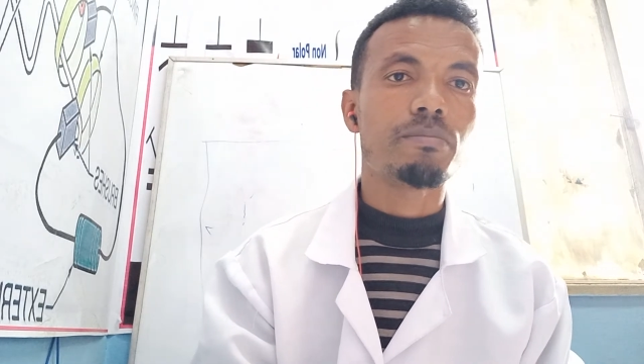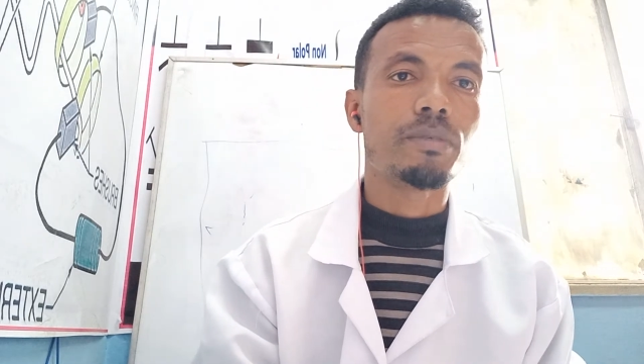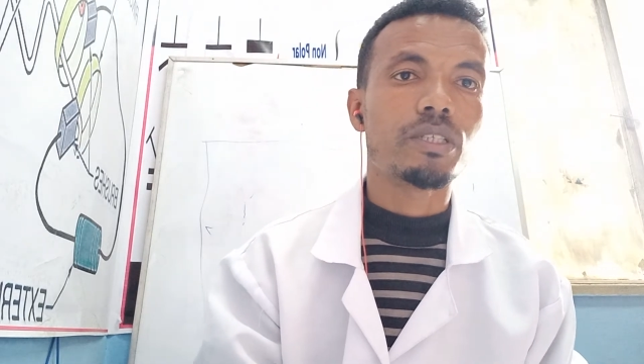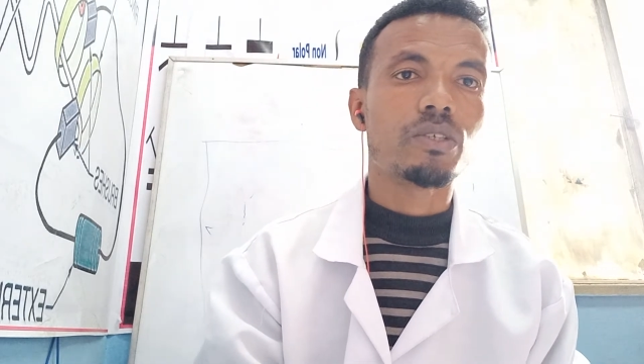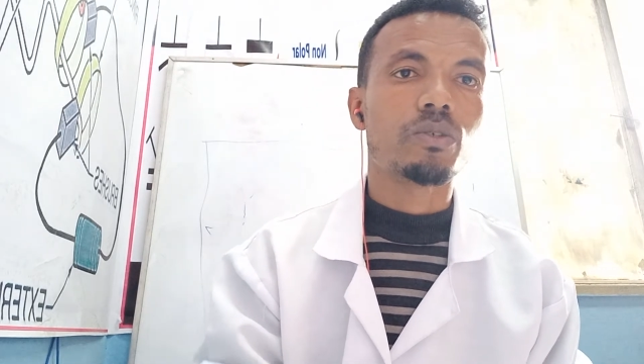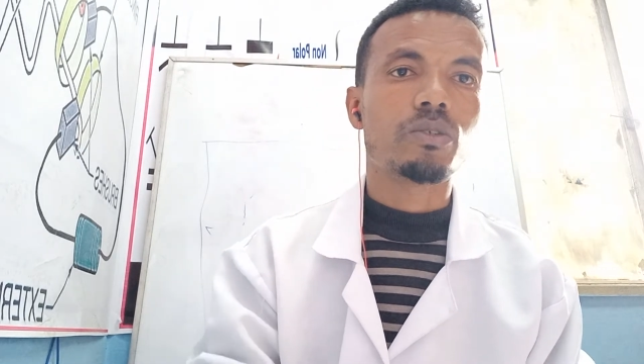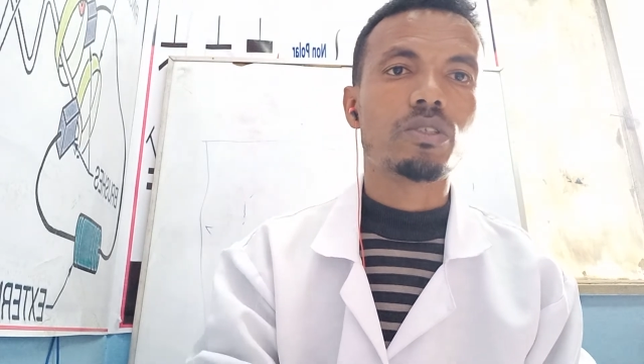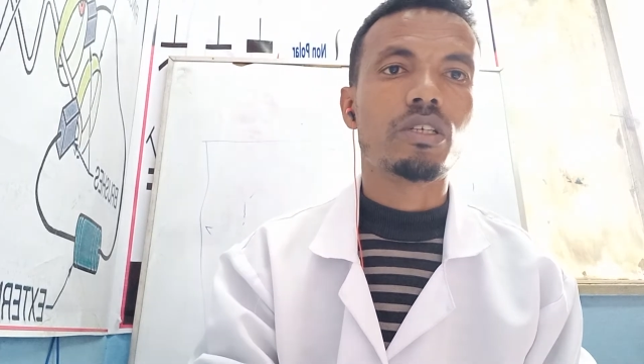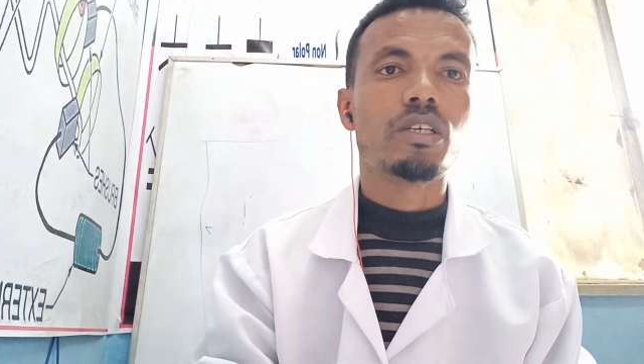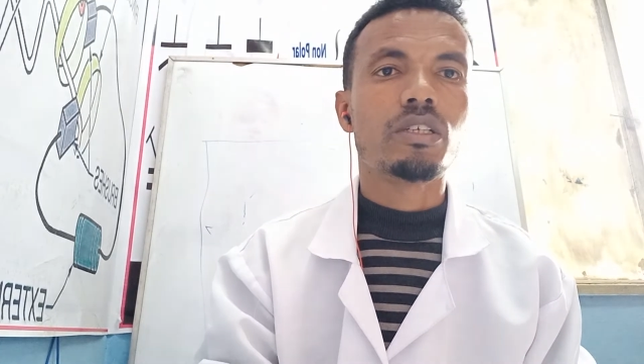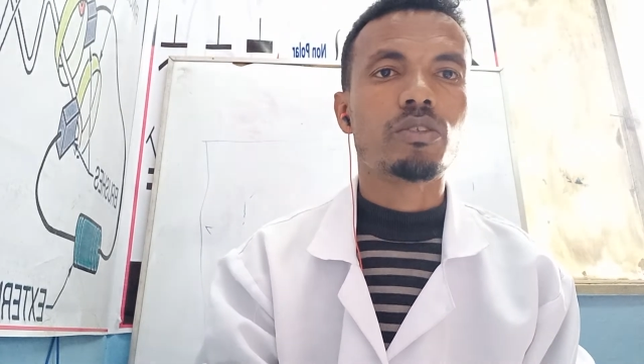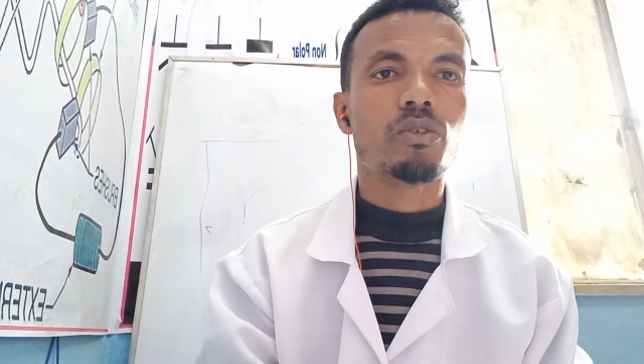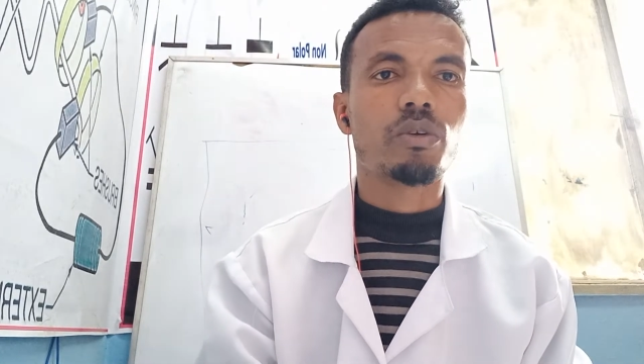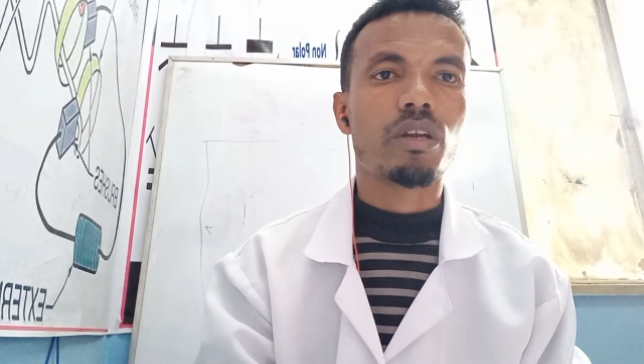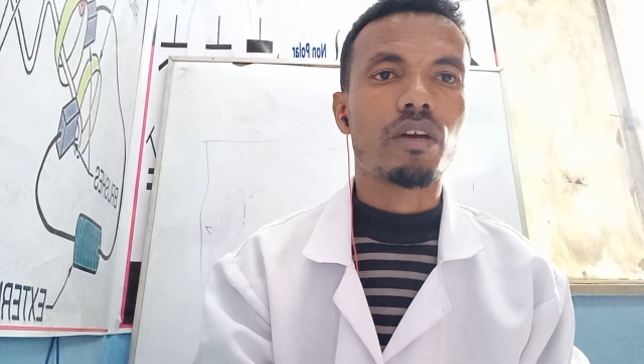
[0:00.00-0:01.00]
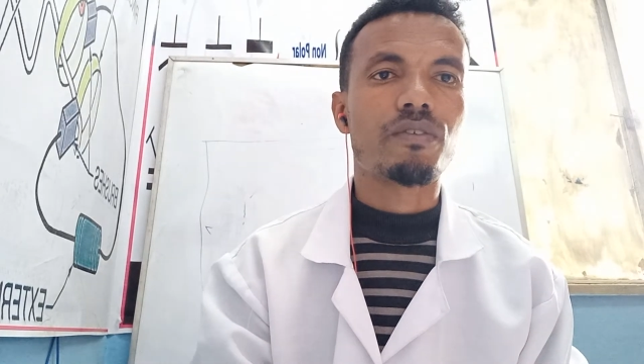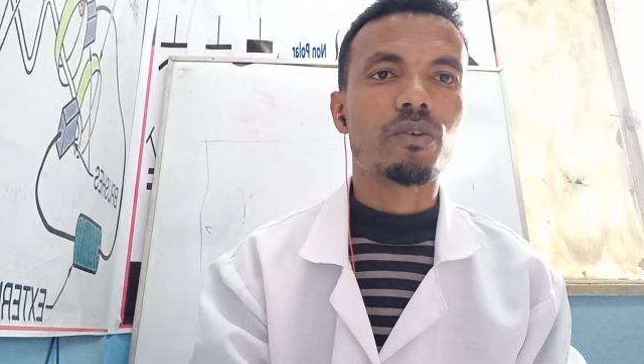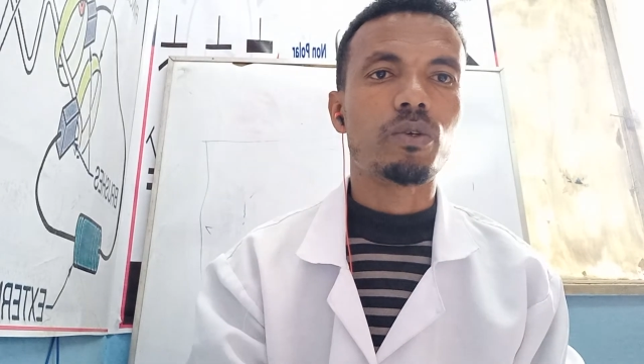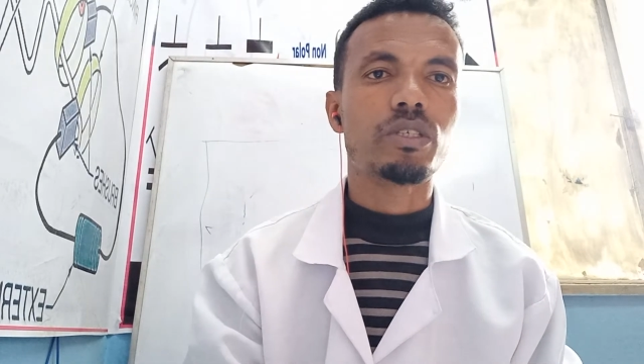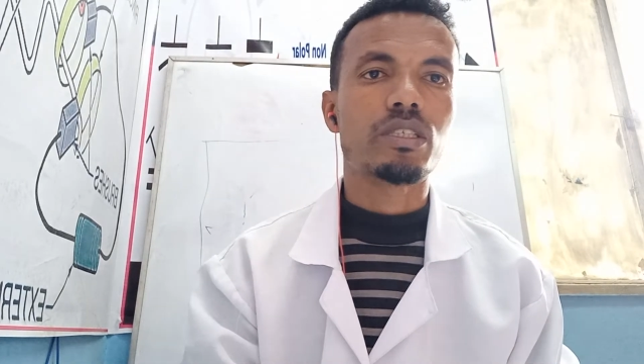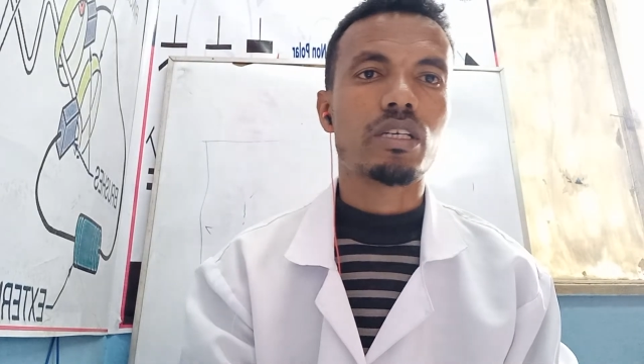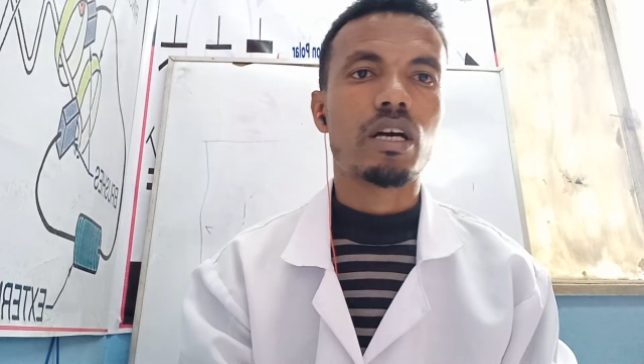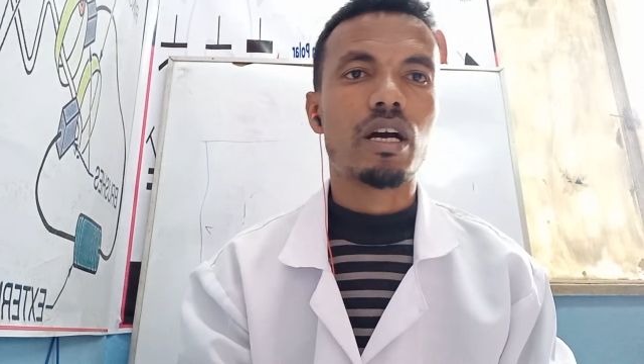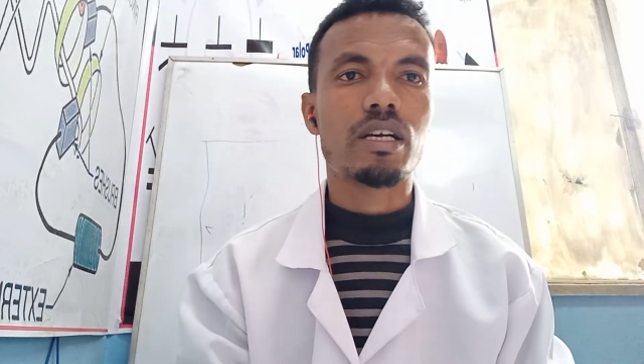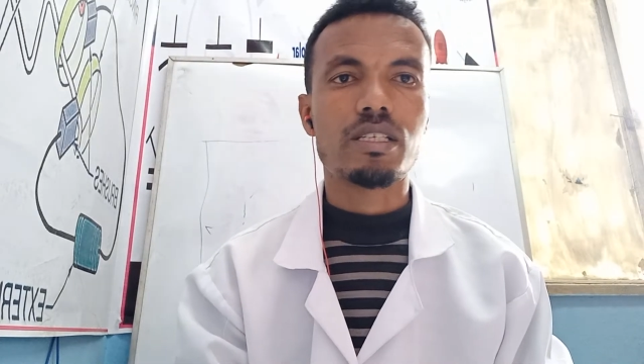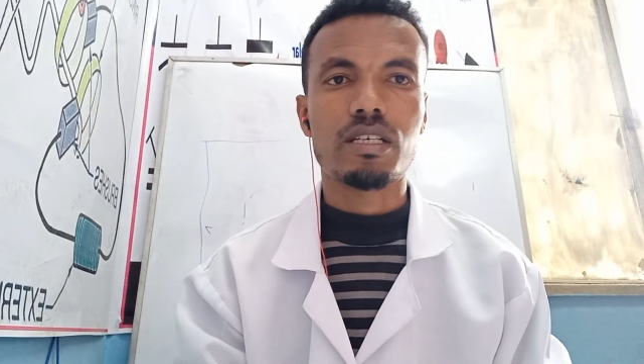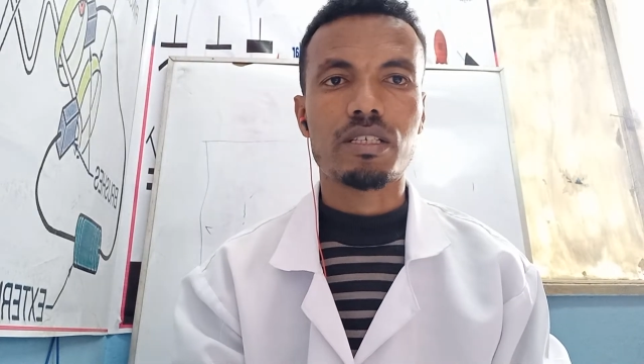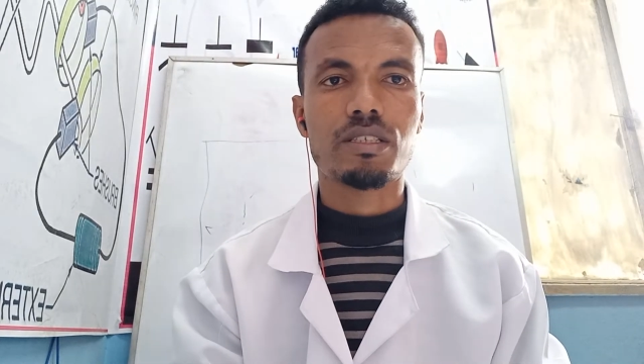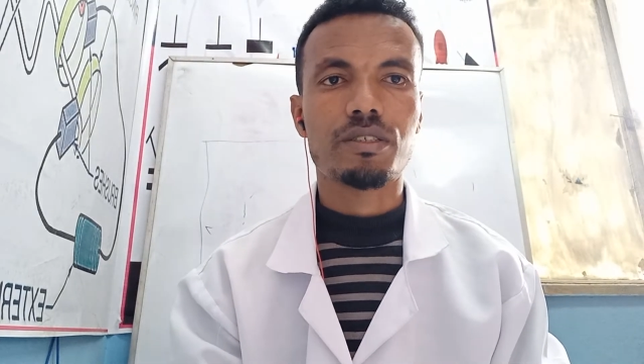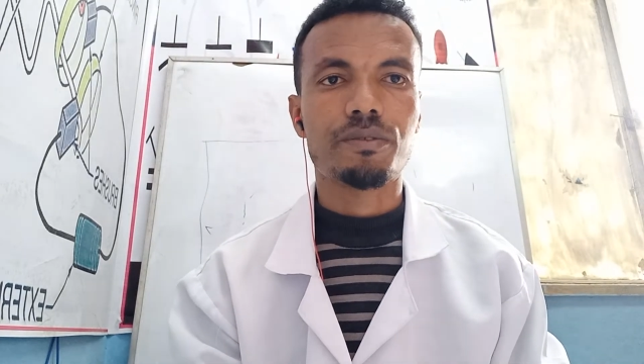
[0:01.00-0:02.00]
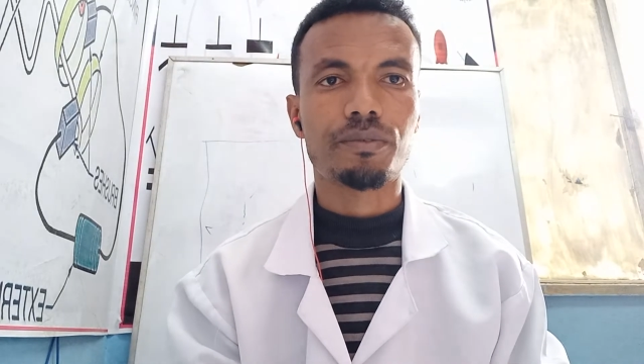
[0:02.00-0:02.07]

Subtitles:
between geography with others.